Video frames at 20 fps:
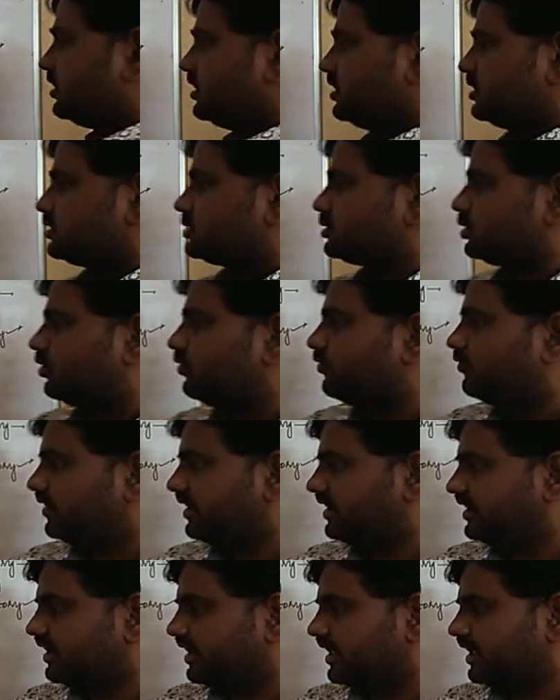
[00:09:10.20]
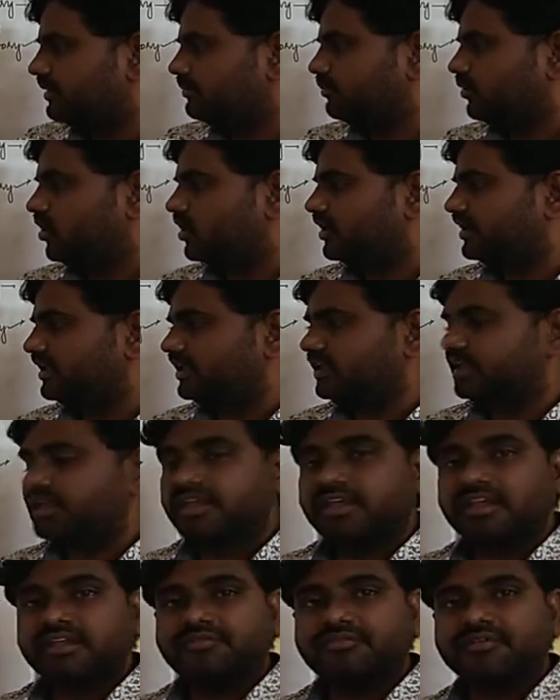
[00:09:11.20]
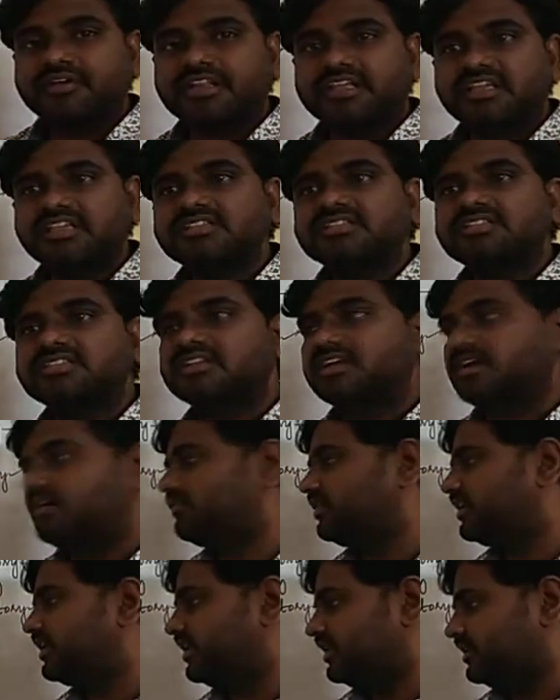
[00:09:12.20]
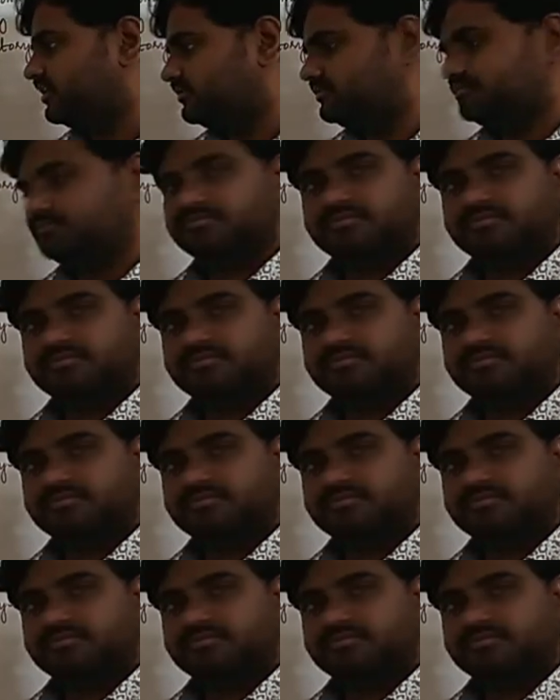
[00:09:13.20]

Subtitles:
So when a body, if it is covering